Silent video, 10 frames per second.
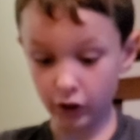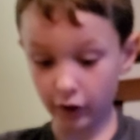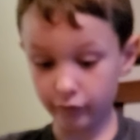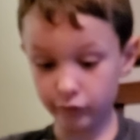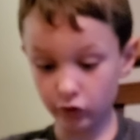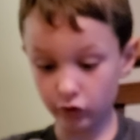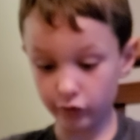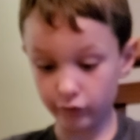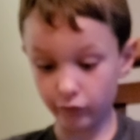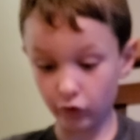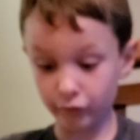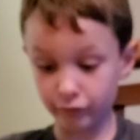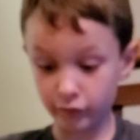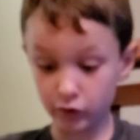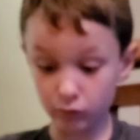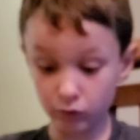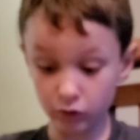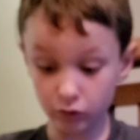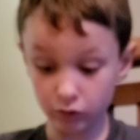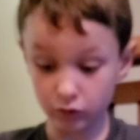if you're the first
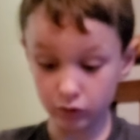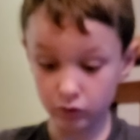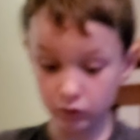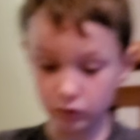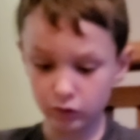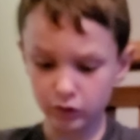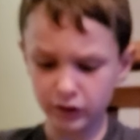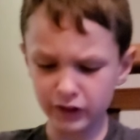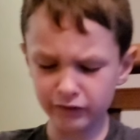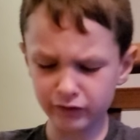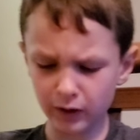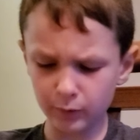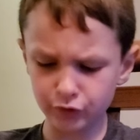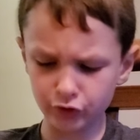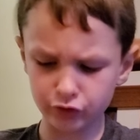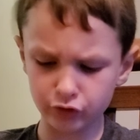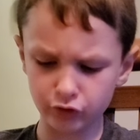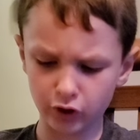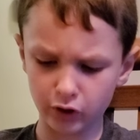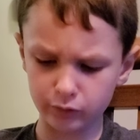viewer, if comments are turned
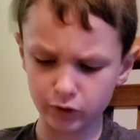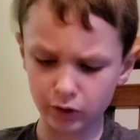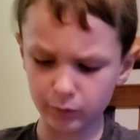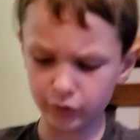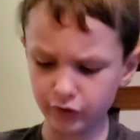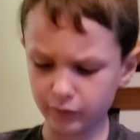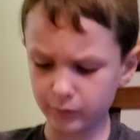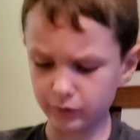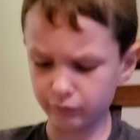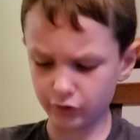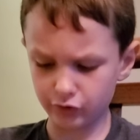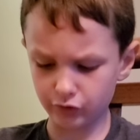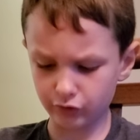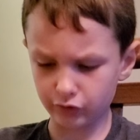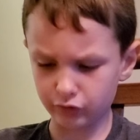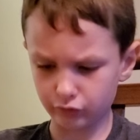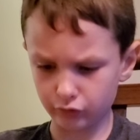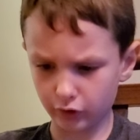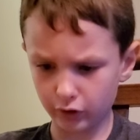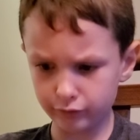on, comments have been recently turned
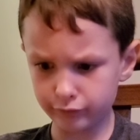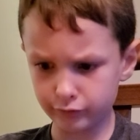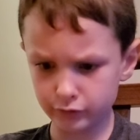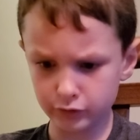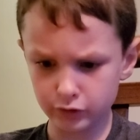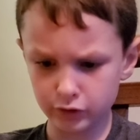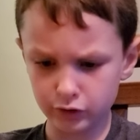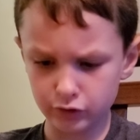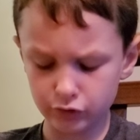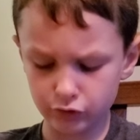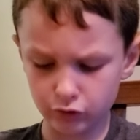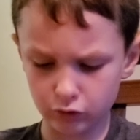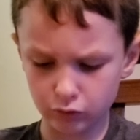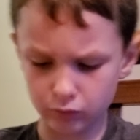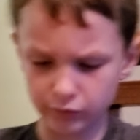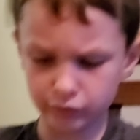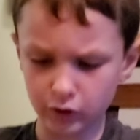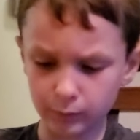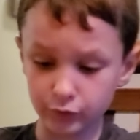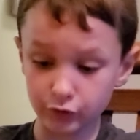off. So, if
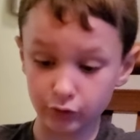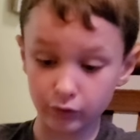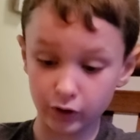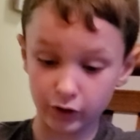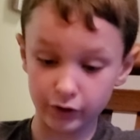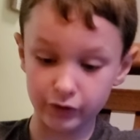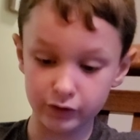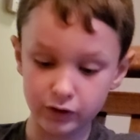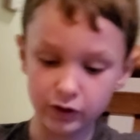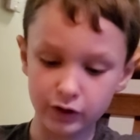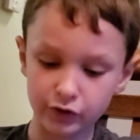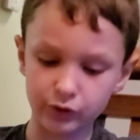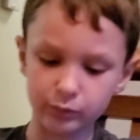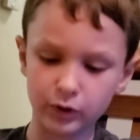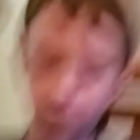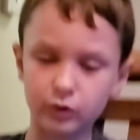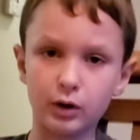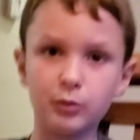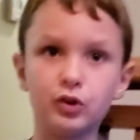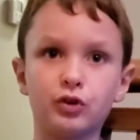comments are on, because sometimes
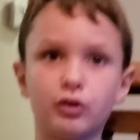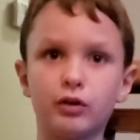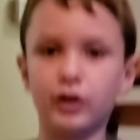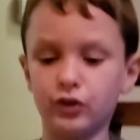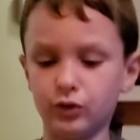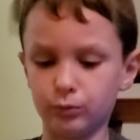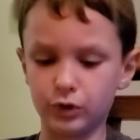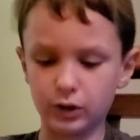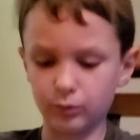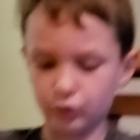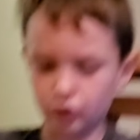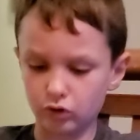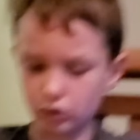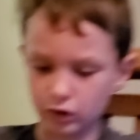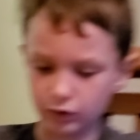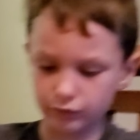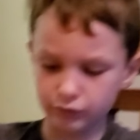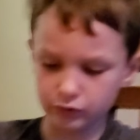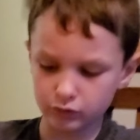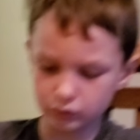comments are on, sometimes they're
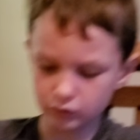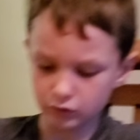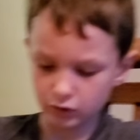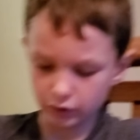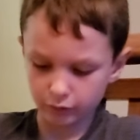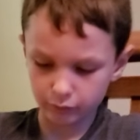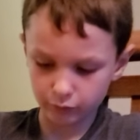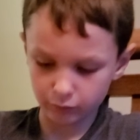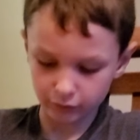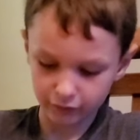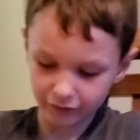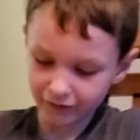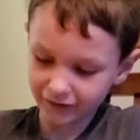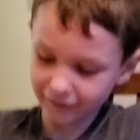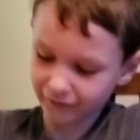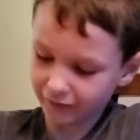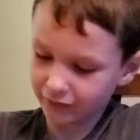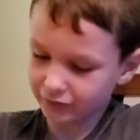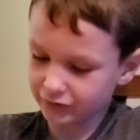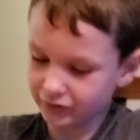off. I don't know why. Hey, I
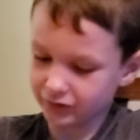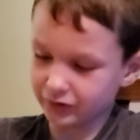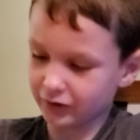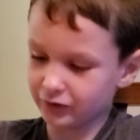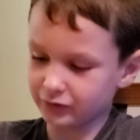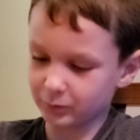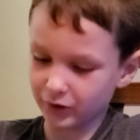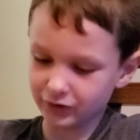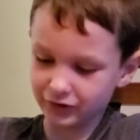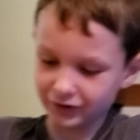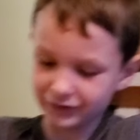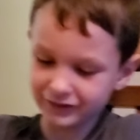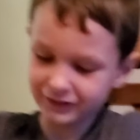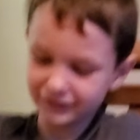commented Now another Jibanyan.